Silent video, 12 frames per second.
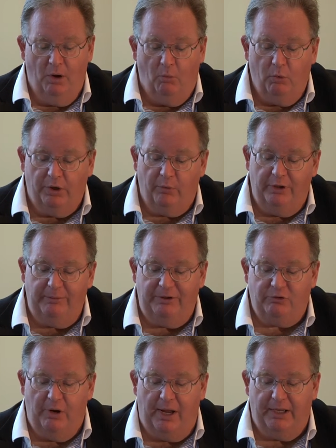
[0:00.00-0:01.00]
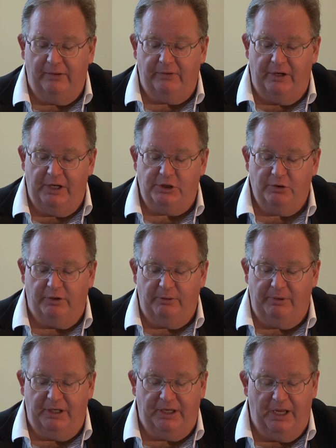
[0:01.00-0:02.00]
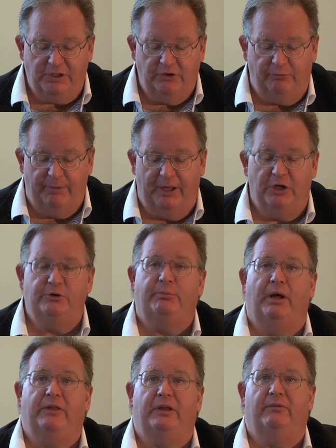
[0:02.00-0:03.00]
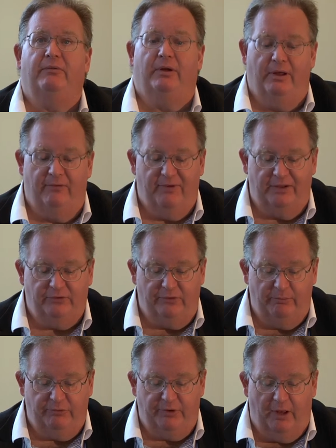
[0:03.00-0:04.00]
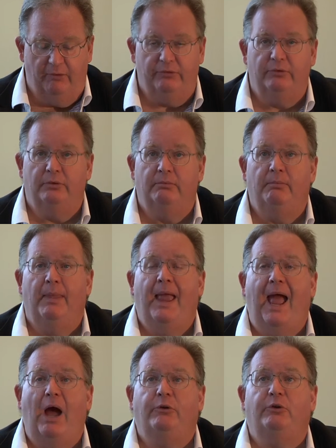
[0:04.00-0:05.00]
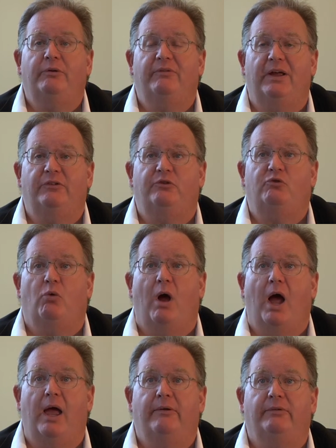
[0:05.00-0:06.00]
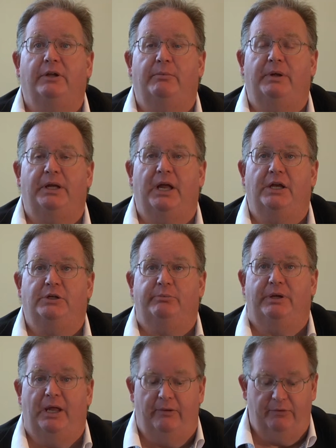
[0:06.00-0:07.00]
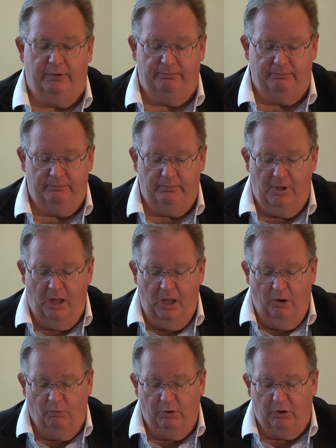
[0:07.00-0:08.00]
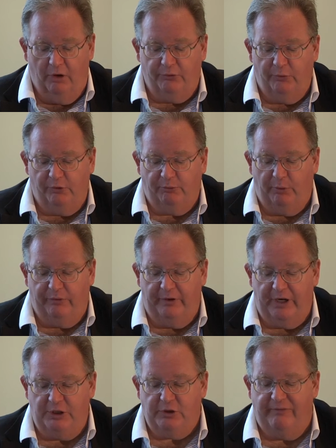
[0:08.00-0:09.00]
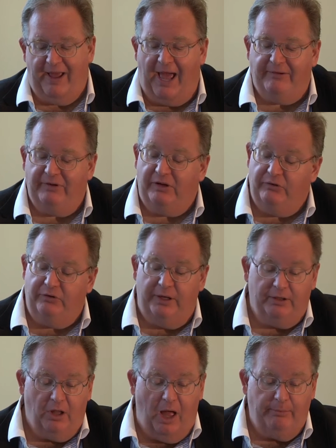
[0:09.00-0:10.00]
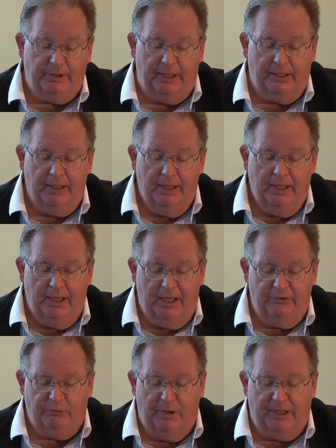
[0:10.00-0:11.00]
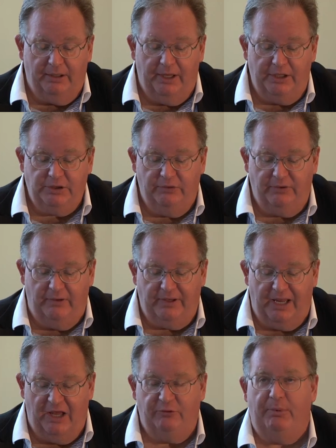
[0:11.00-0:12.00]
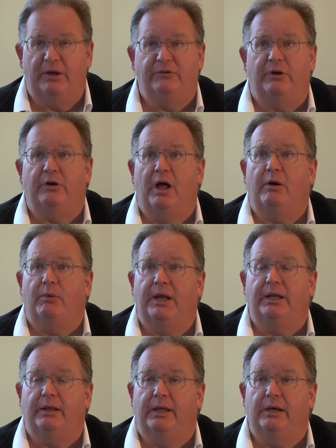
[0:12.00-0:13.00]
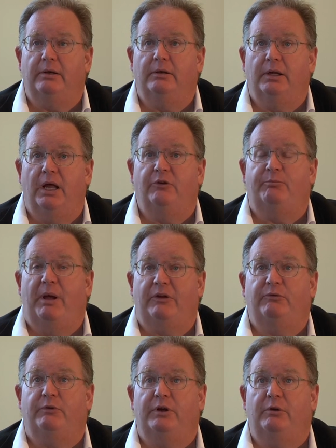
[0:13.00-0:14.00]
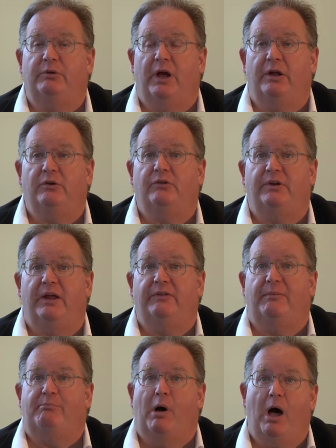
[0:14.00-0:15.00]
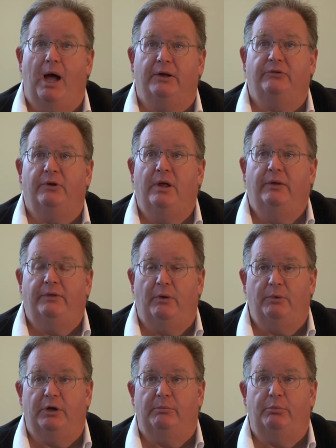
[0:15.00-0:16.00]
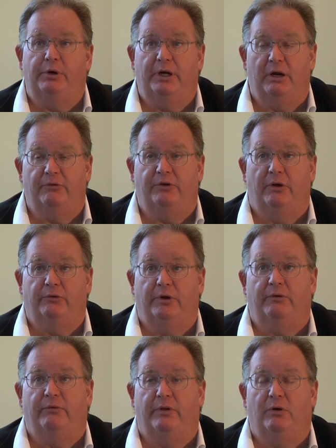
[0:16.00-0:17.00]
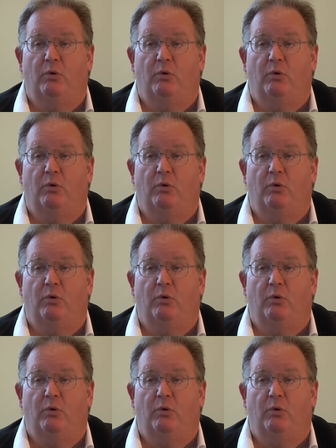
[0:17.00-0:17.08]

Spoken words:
we're going to be tracking the nature of communications managed by the events themselves. How do events drive communication behavior? We'll also explore the nature of advocacy and lobbying, its regulations, and the aspects that are not regulated. It's best for you to understand the box that we are putting ourselves in for the